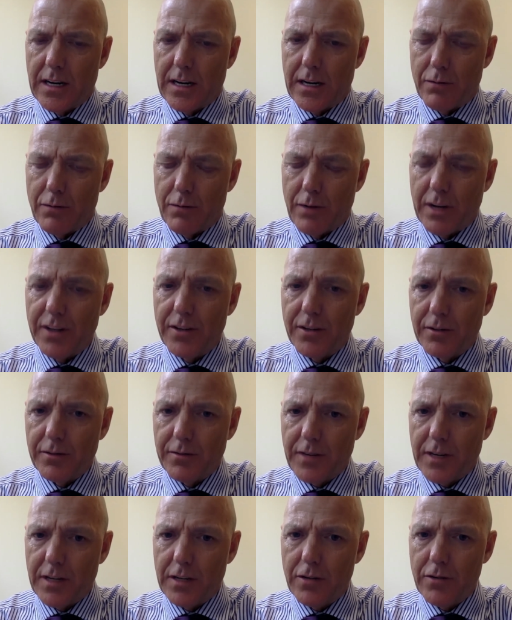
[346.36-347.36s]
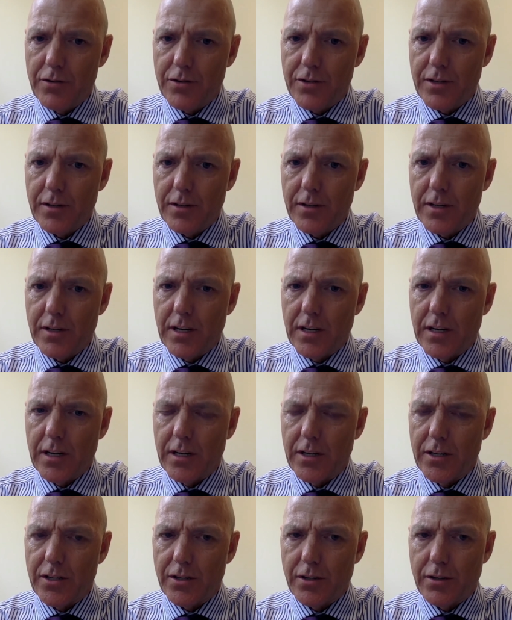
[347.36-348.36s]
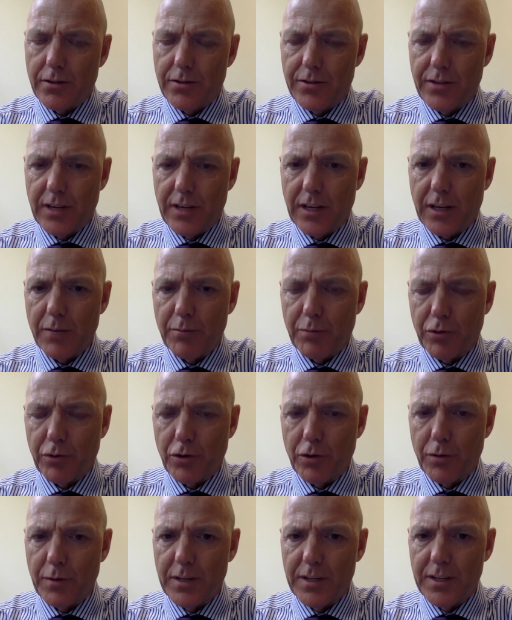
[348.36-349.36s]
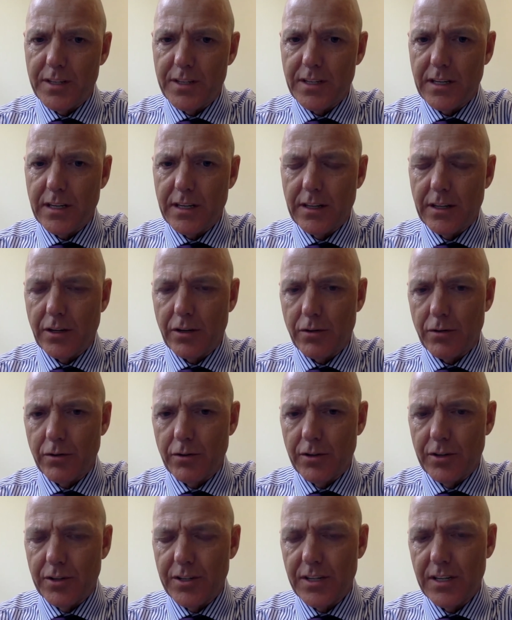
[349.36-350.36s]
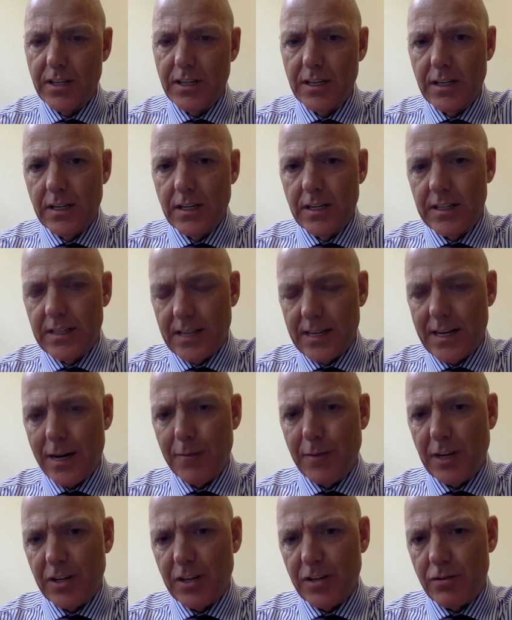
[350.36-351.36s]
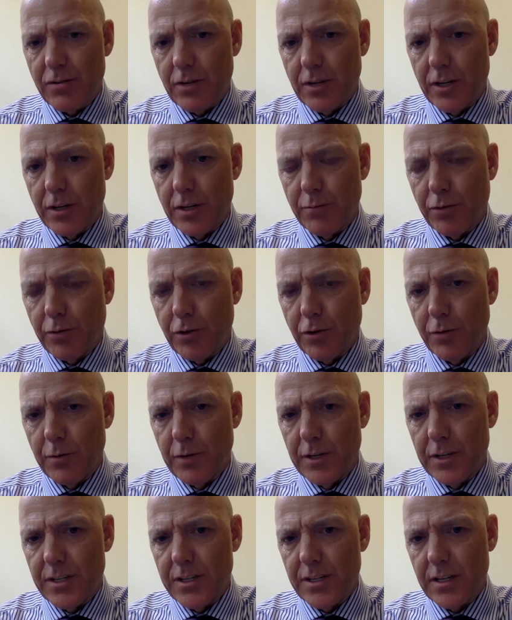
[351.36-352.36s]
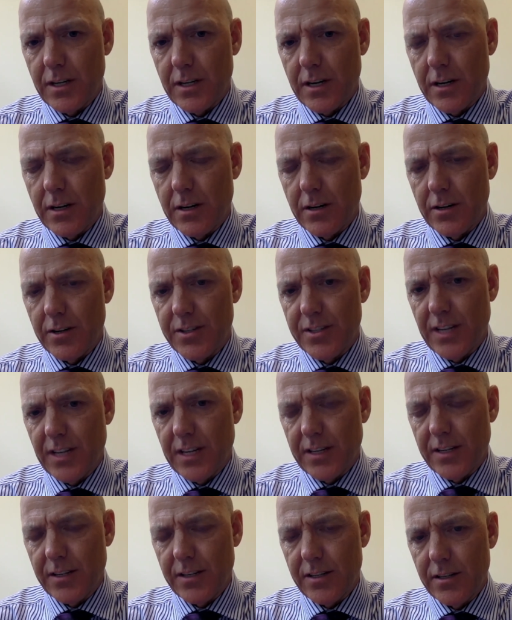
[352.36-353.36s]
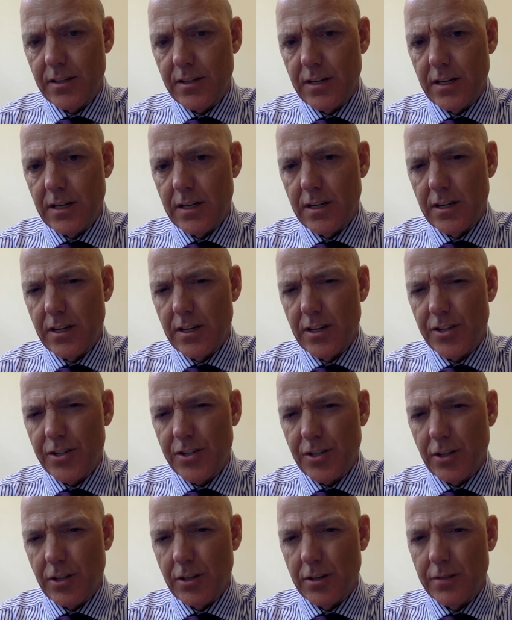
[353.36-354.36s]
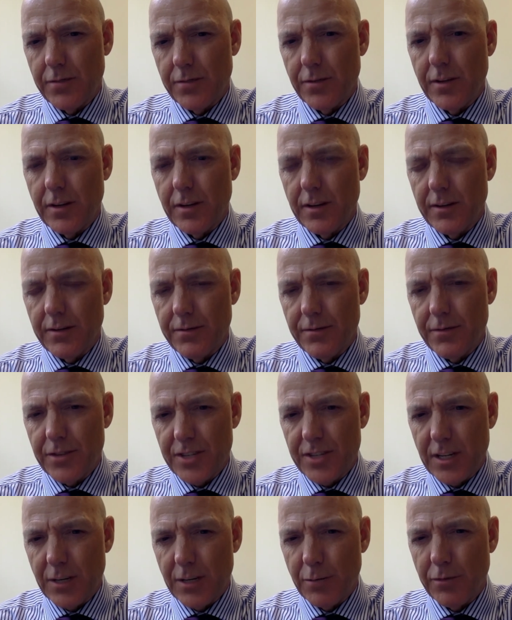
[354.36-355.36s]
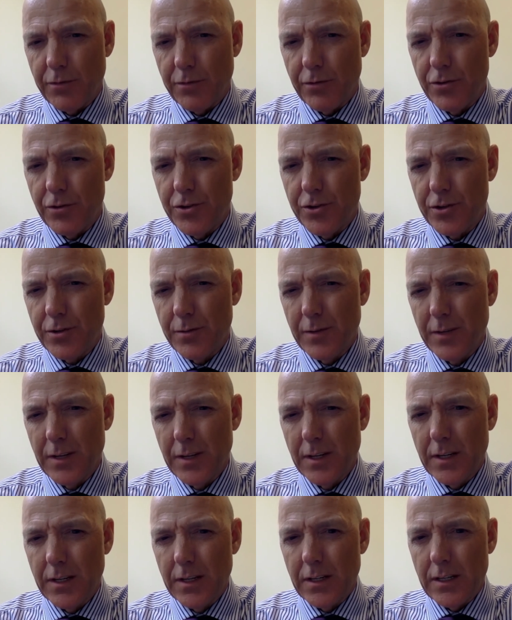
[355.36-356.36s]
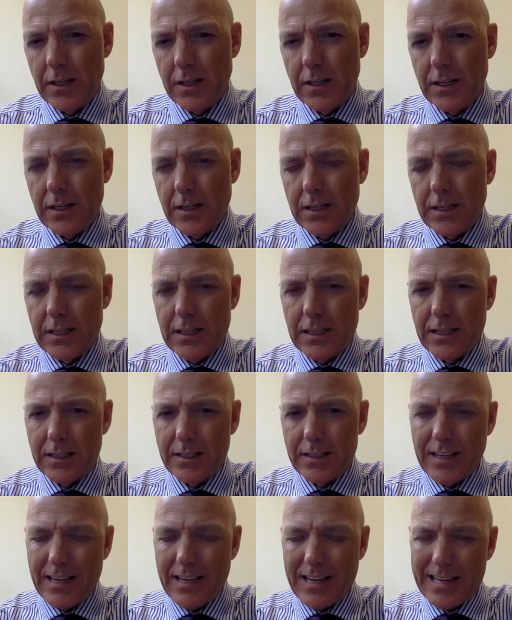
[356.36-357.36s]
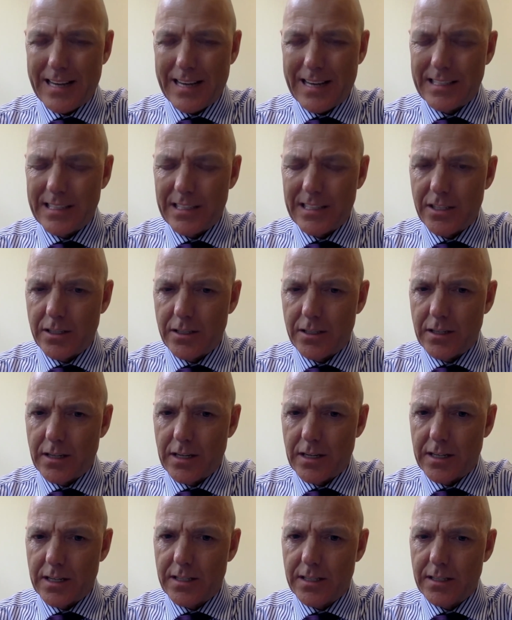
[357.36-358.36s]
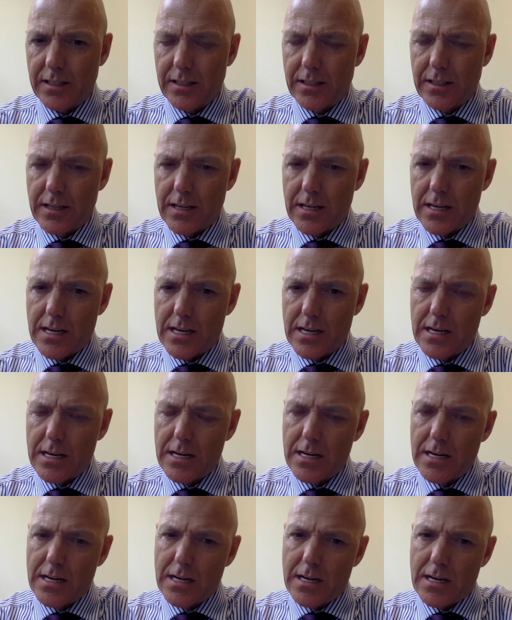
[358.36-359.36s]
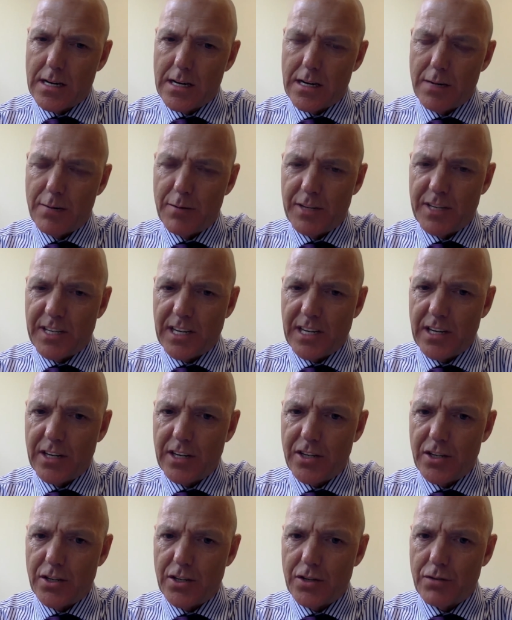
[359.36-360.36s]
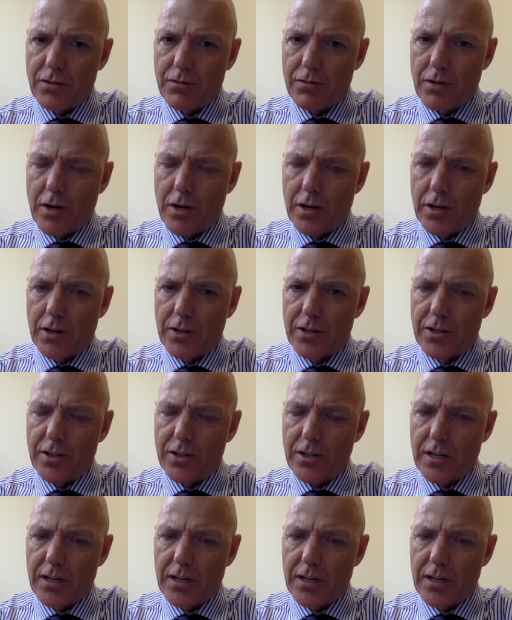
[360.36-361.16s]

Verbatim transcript: rental values. So I think employment and the current dynamics around employment are set solid for the foreseeable future. I think added into that, the limitations around